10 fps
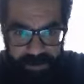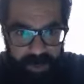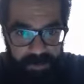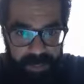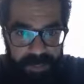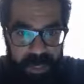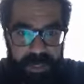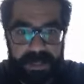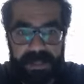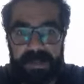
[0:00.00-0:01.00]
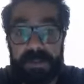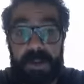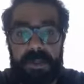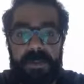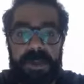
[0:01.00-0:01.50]
I mean, I guess I have
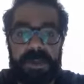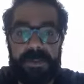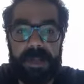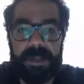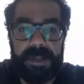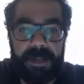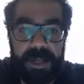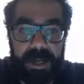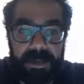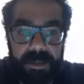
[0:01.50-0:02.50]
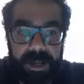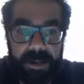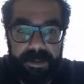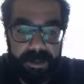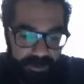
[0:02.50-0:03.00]
so many parts of my identity out there
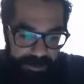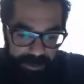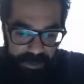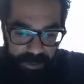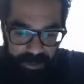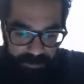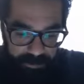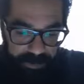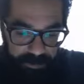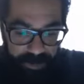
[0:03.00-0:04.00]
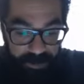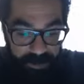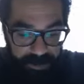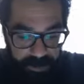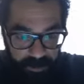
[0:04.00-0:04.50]
now that if you really wanted
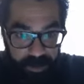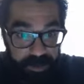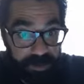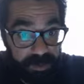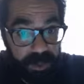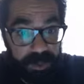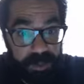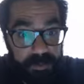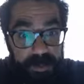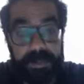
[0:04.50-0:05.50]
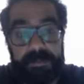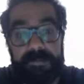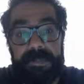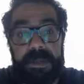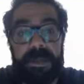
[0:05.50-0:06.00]
to, you could reconstruct it. But
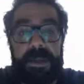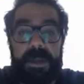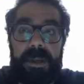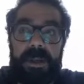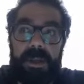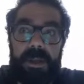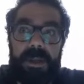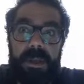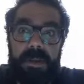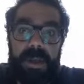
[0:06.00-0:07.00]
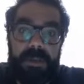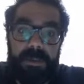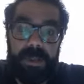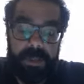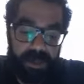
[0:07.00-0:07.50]
if I had to
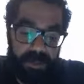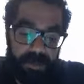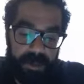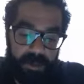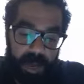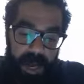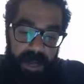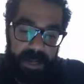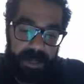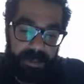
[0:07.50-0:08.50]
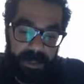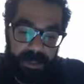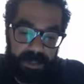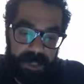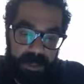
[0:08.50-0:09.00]
really think about why I put all
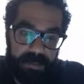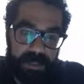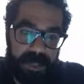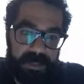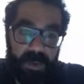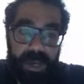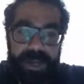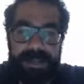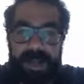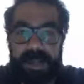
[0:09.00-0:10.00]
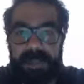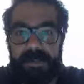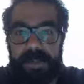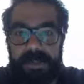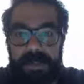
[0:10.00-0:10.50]
these documents out there, why I dox
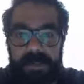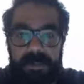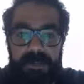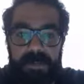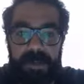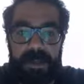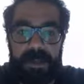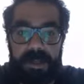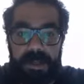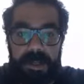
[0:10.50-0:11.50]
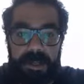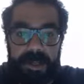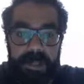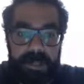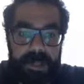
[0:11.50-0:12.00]
myself, really,
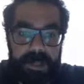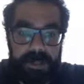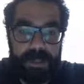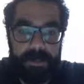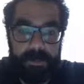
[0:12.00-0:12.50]
it's because